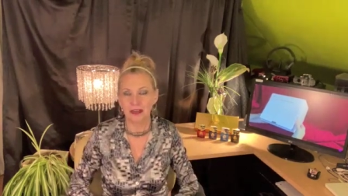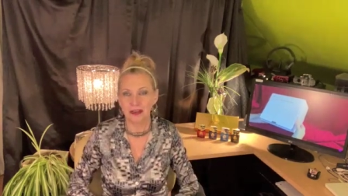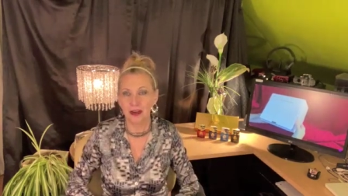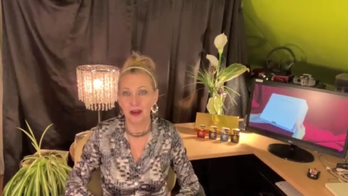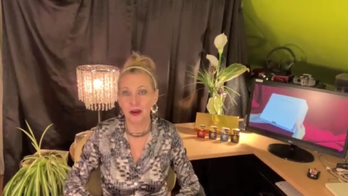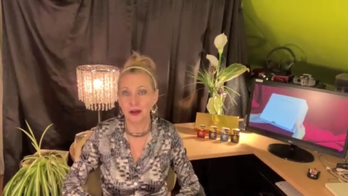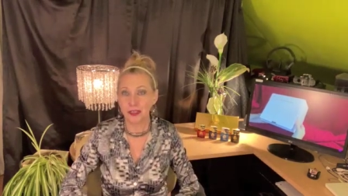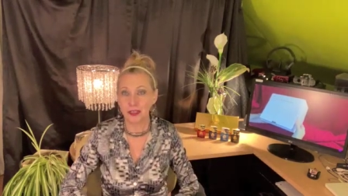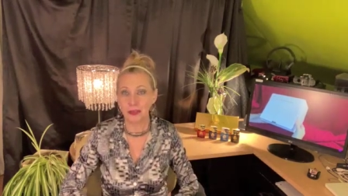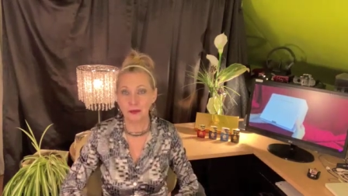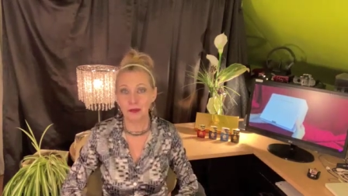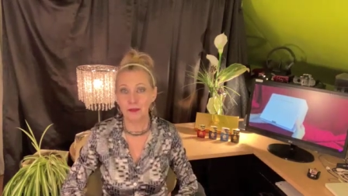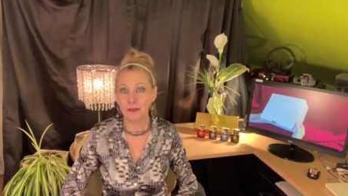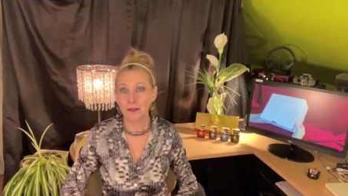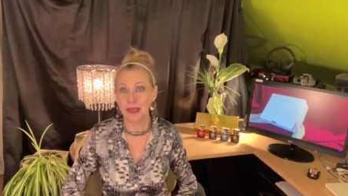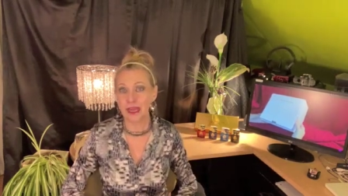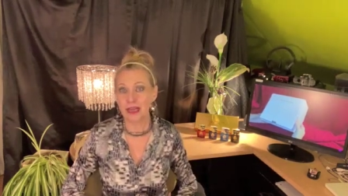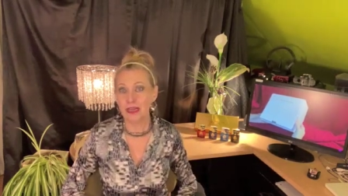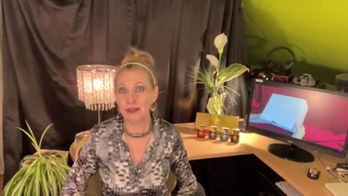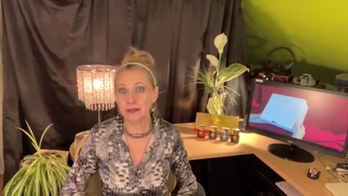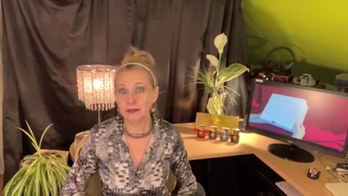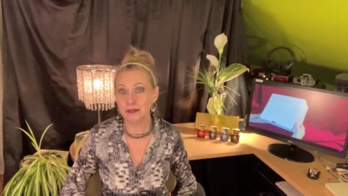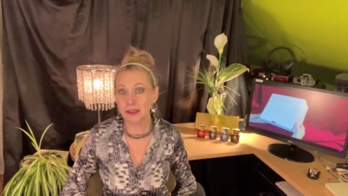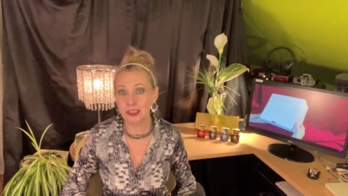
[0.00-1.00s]
Are you a
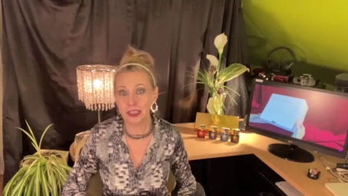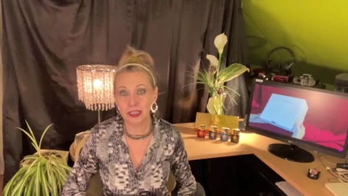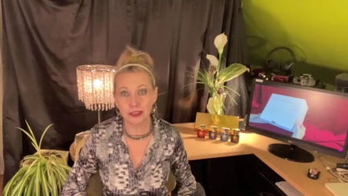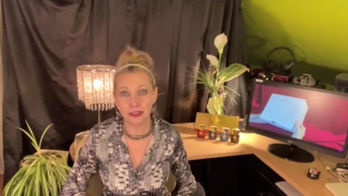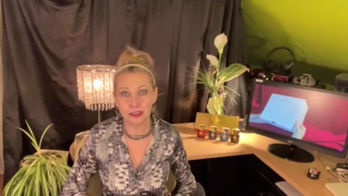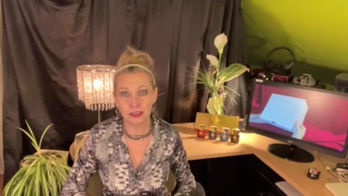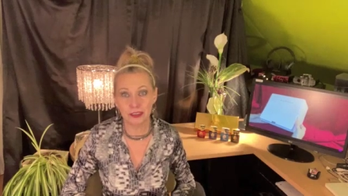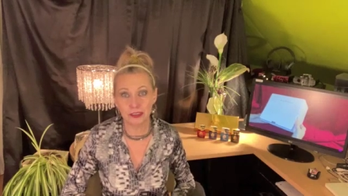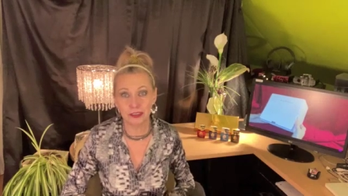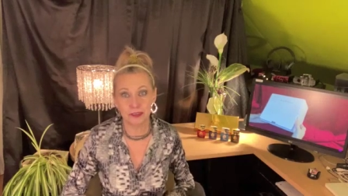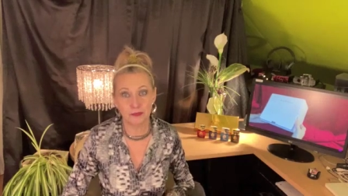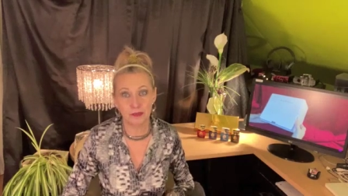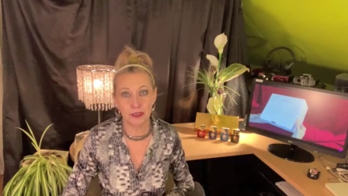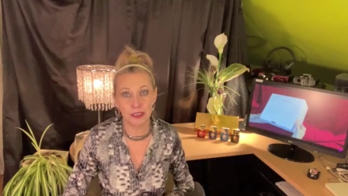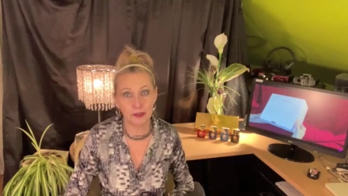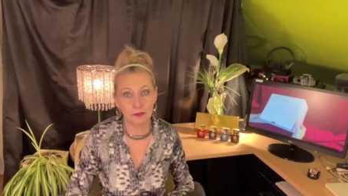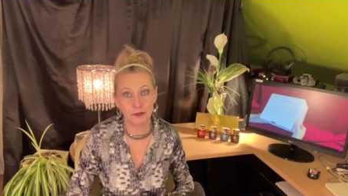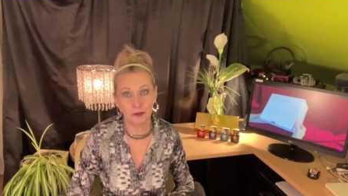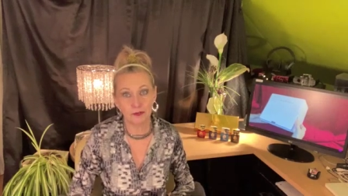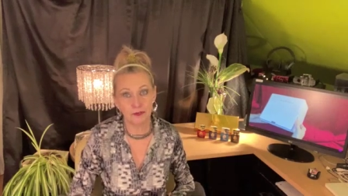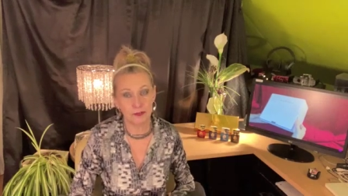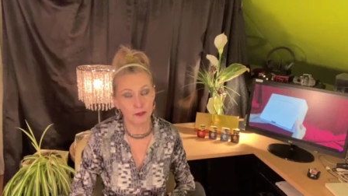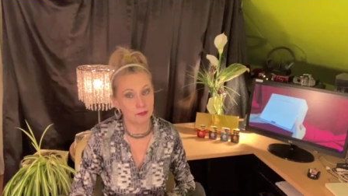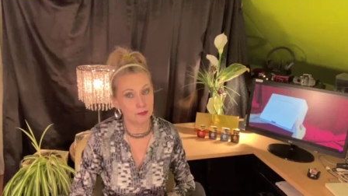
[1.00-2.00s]
man who cherishes mini
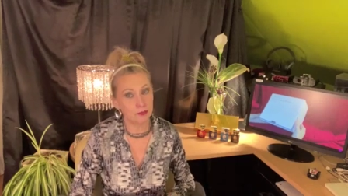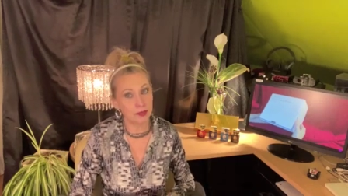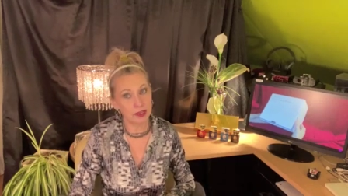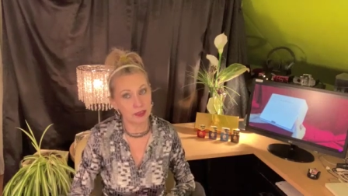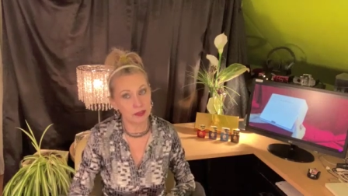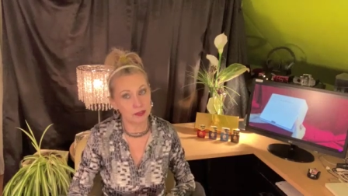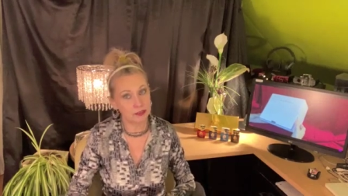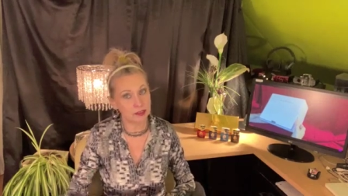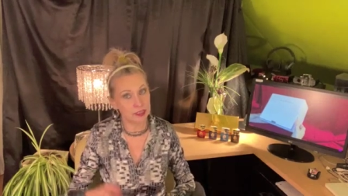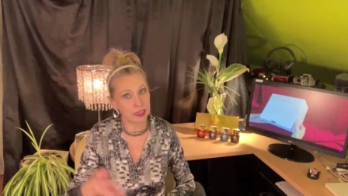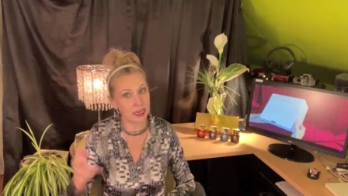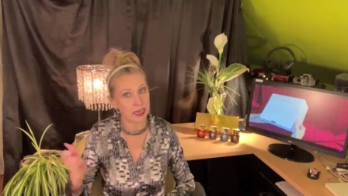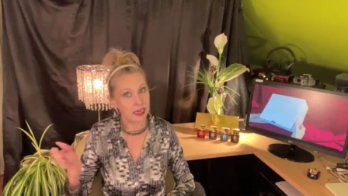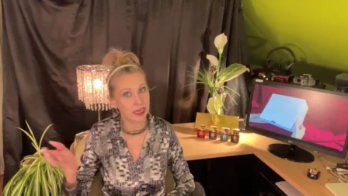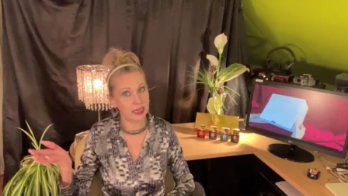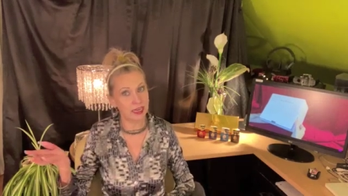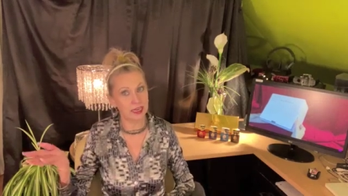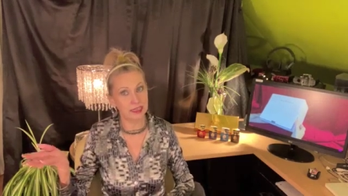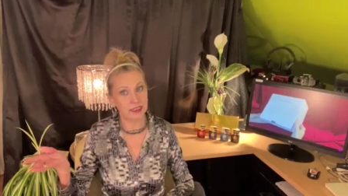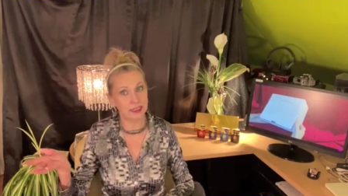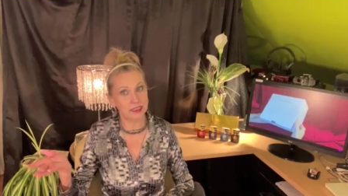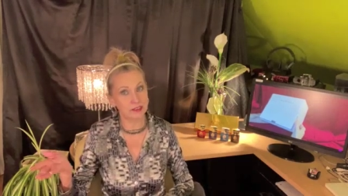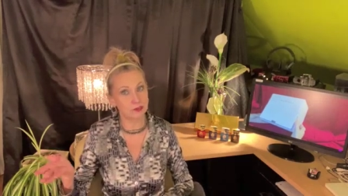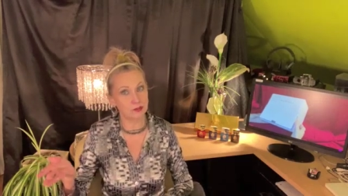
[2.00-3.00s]
perfume bottles?
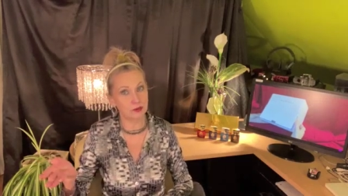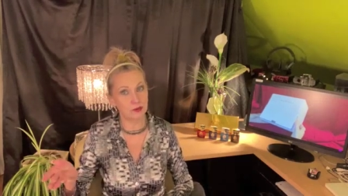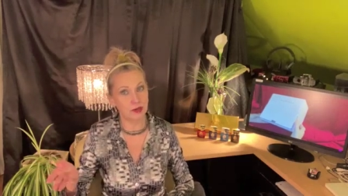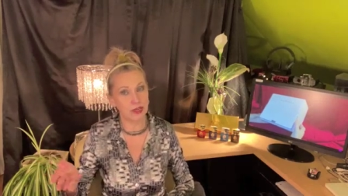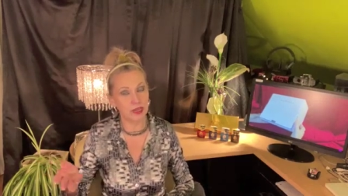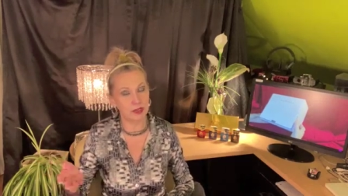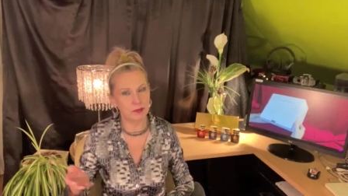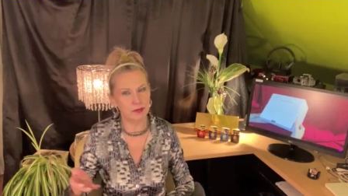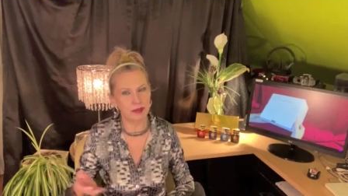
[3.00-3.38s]
Hey, that's great.